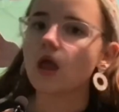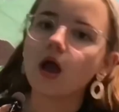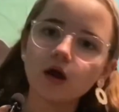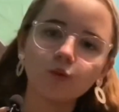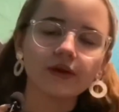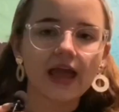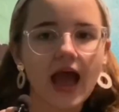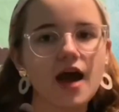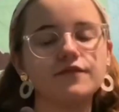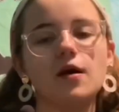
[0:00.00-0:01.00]
We
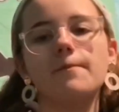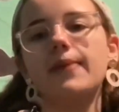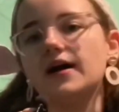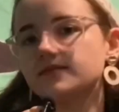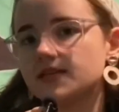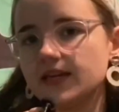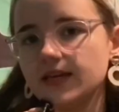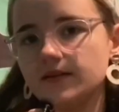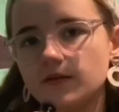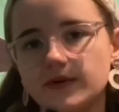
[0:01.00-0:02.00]
have
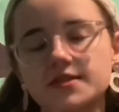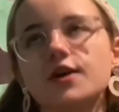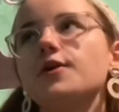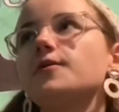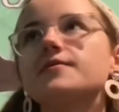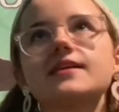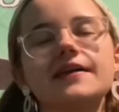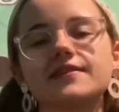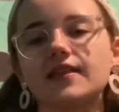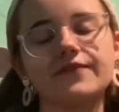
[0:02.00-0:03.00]
belting, which who
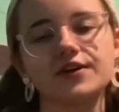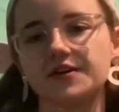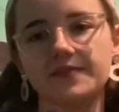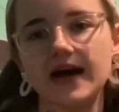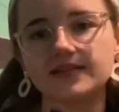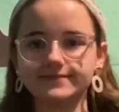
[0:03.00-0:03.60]
doesn't love a good belt?